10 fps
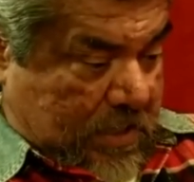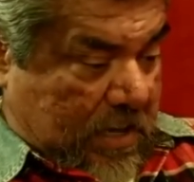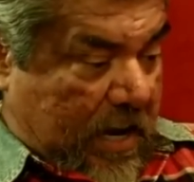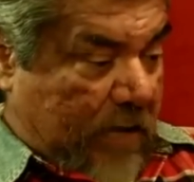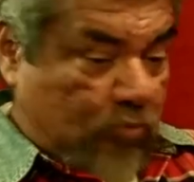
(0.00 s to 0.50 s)

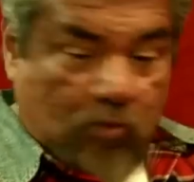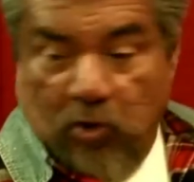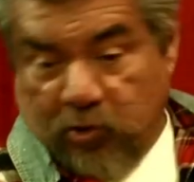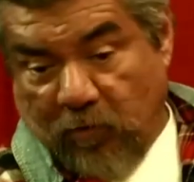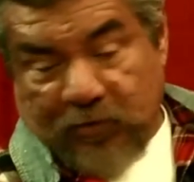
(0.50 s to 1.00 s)
and
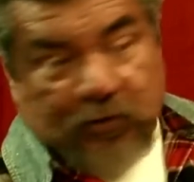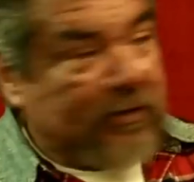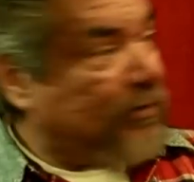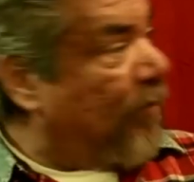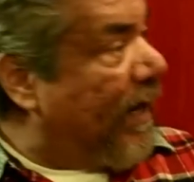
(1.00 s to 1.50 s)
rolled over to
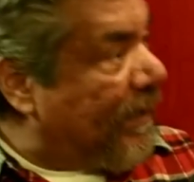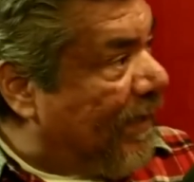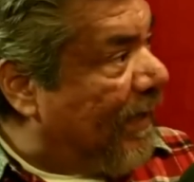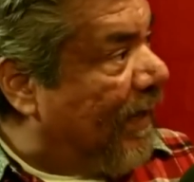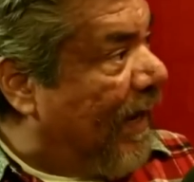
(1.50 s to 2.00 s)
his
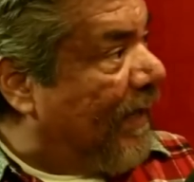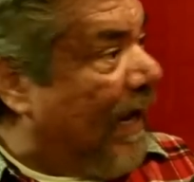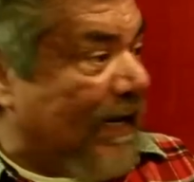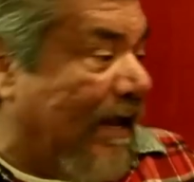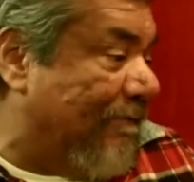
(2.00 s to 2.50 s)
right, and
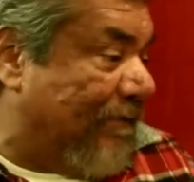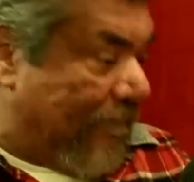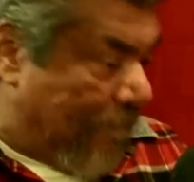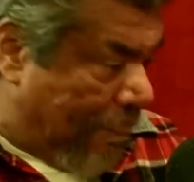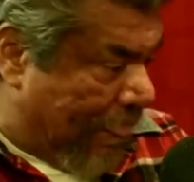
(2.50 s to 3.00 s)
I left.
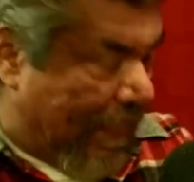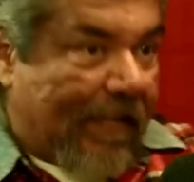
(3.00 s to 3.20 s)
A beam of